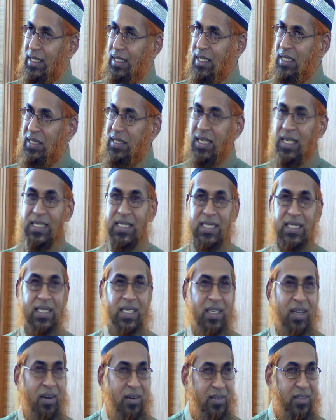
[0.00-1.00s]
It
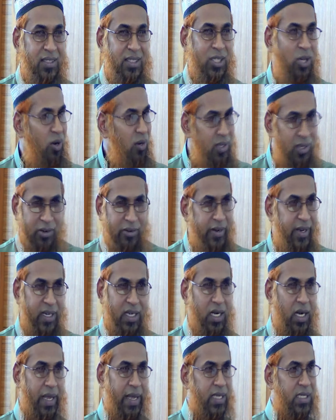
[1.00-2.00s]
does not
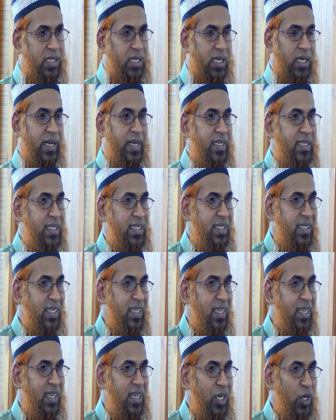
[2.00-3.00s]
tolerate laziness.
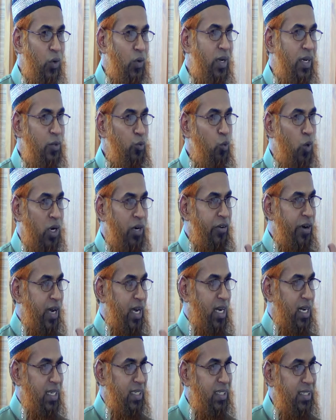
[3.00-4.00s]
Look at one
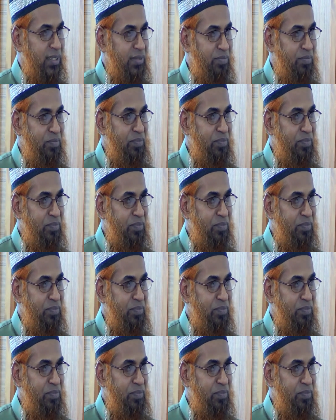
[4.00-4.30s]
rakat.